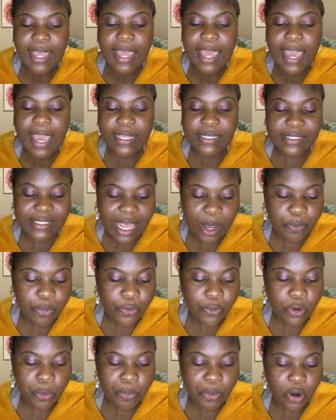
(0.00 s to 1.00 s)
a
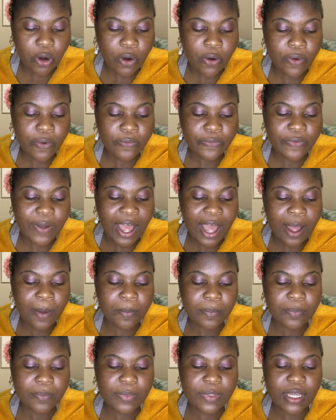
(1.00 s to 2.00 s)
subgroup of
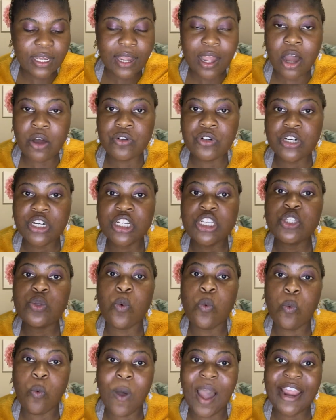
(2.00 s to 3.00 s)
the country's
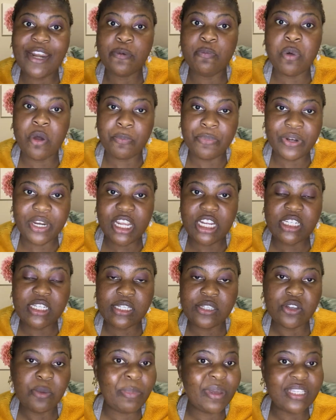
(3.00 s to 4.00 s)
white population.
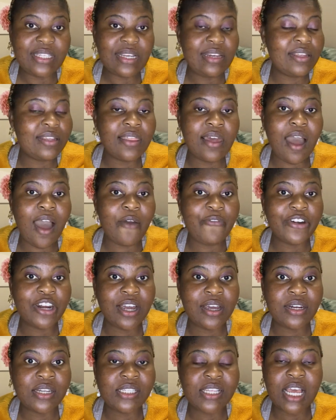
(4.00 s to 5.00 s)
So basically the
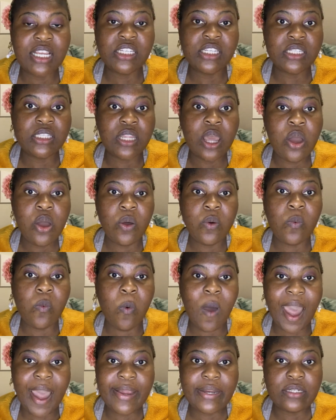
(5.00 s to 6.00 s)
Afrikaners are just
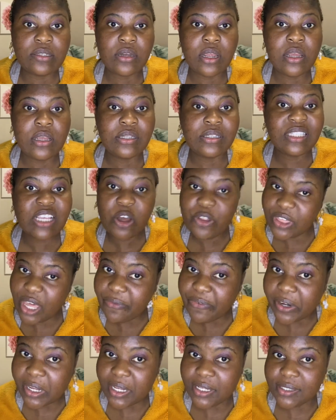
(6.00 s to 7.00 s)
white South
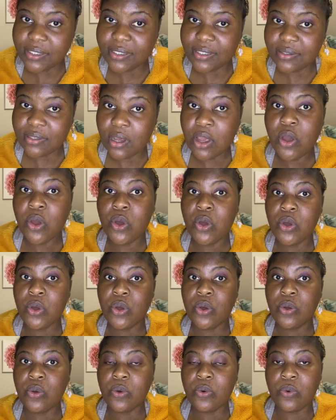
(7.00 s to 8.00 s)
Africans
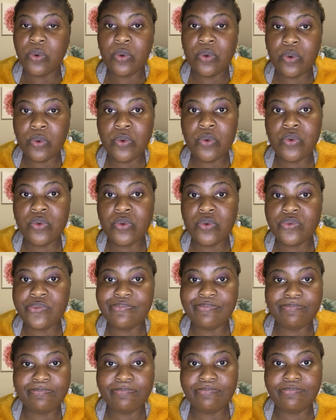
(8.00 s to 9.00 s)
who,
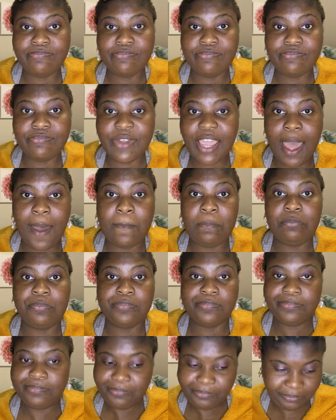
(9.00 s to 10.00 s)

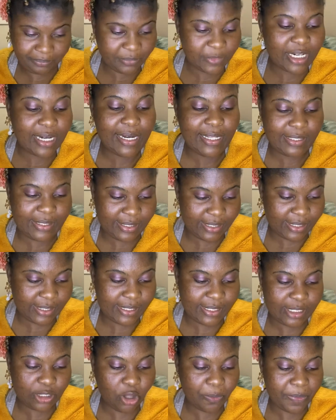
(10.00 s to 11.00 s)
let's
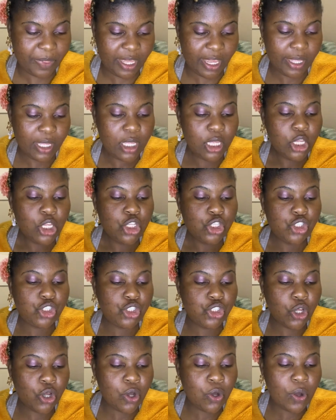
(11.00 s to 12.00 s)
just stop there.
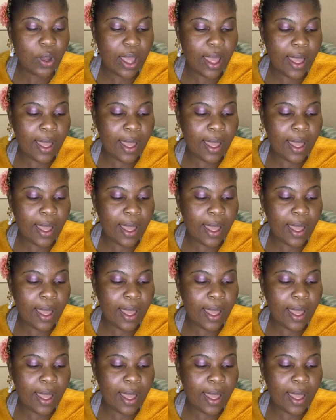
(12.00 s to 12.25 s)
So